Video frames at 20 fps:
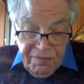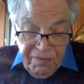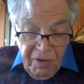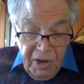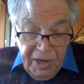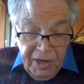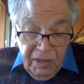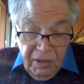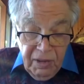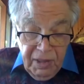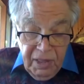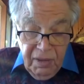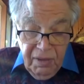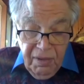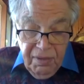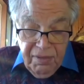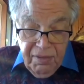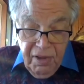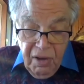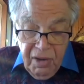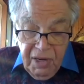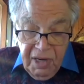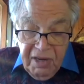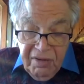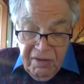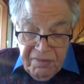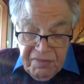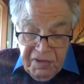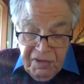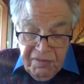Finally, the
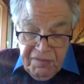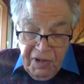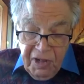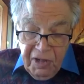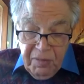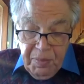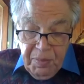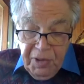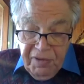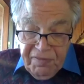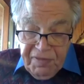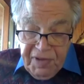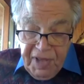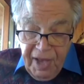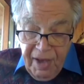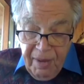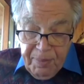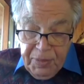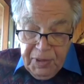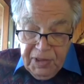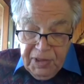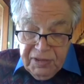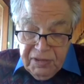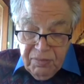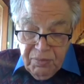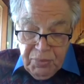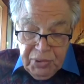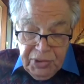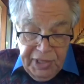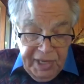uneven development of
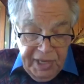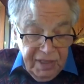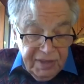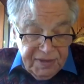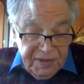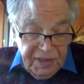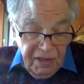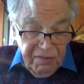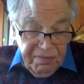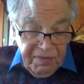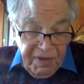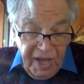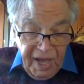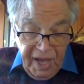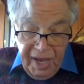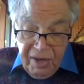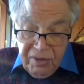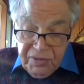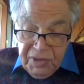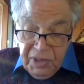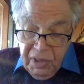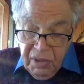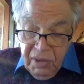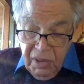capitalism played itself out